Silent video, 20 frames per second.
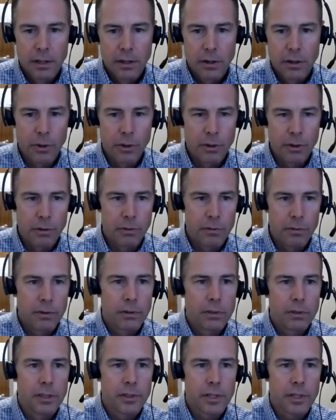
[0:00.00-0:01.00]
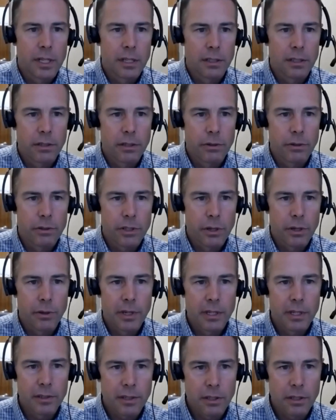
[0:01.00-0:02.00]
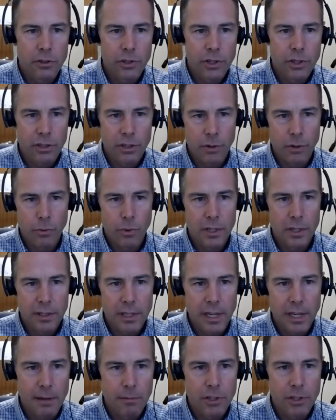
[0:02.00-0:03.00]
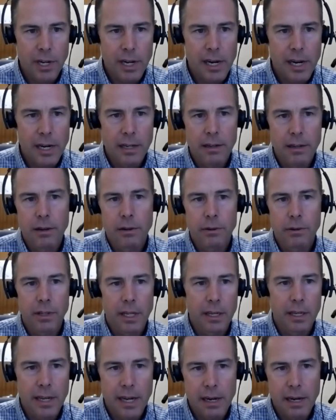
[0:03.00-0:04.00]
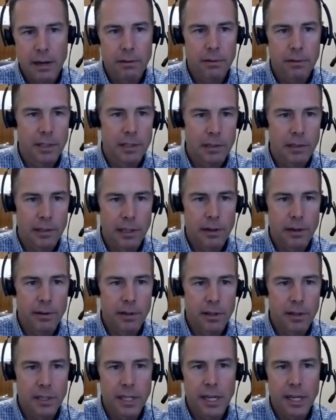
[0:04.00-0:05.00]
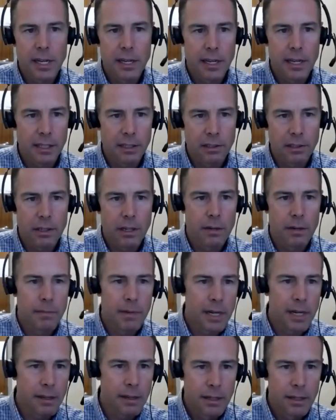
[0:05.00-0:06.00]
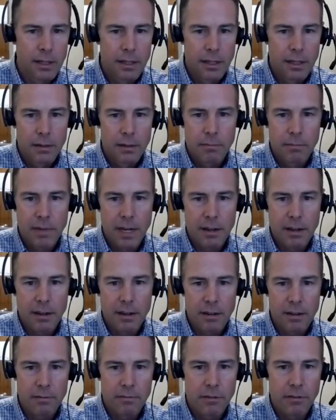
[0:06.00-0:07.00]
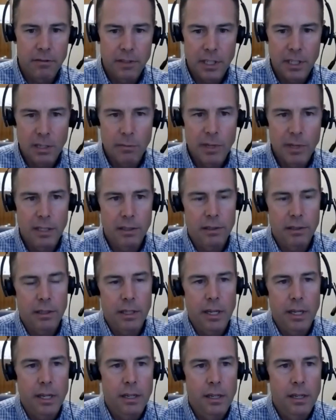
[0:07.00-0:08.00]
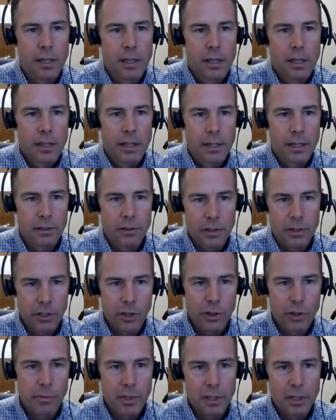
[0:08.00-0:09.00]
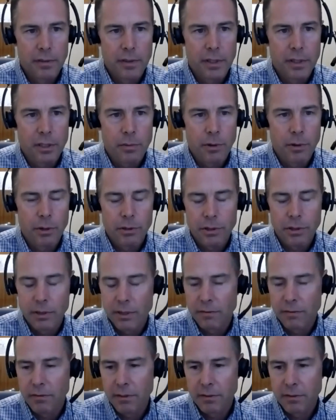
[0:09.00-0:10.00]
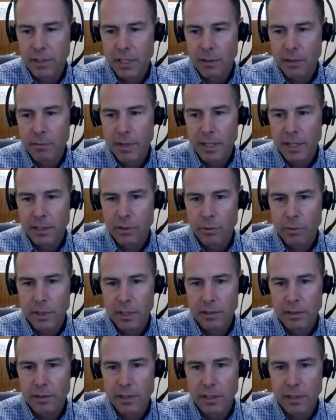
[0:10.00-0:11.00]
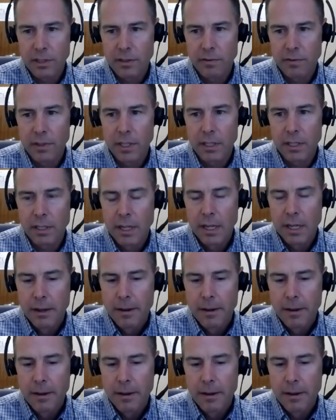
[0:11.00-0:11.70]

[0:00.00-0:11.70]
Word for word: who you're listening to. So it isn't just a one time shot, and okay, now it's later in the day, I can start my my uh, 15 minutes again it's a cumulative exposure to 15 minutes within six feet.